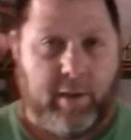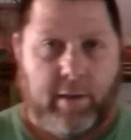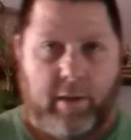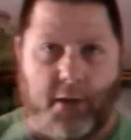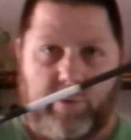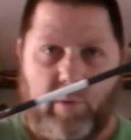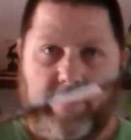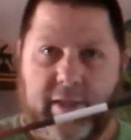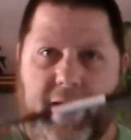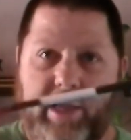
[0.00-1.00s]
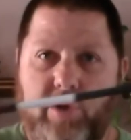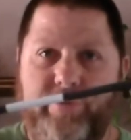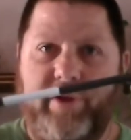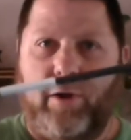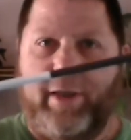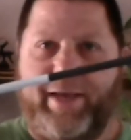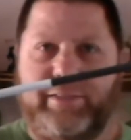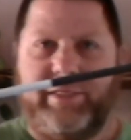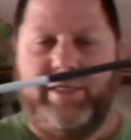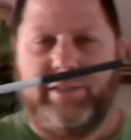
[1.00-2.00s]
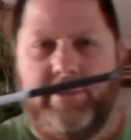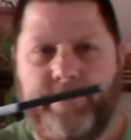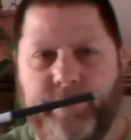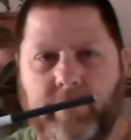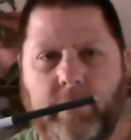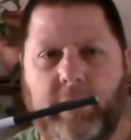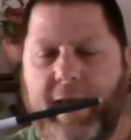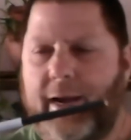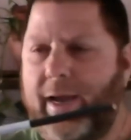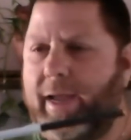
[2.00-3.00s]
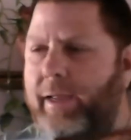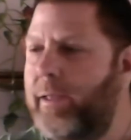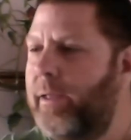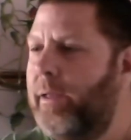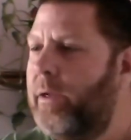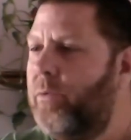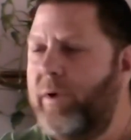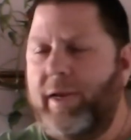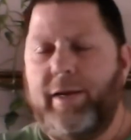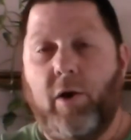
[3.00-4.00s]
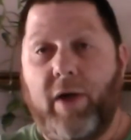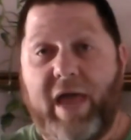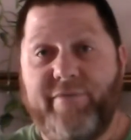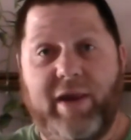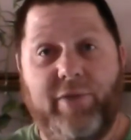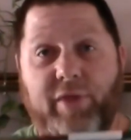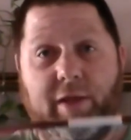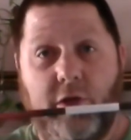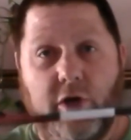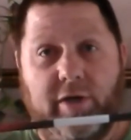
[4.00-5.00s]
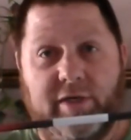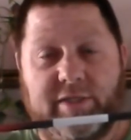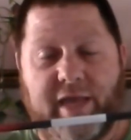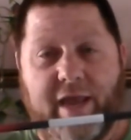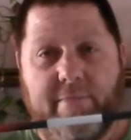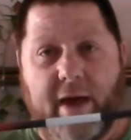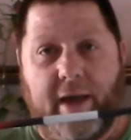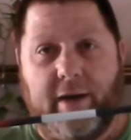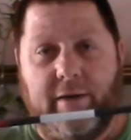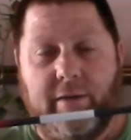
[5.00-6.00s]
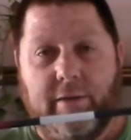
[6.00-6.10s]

You know, the one that I used all last season, that I really don't have anything good to say about it,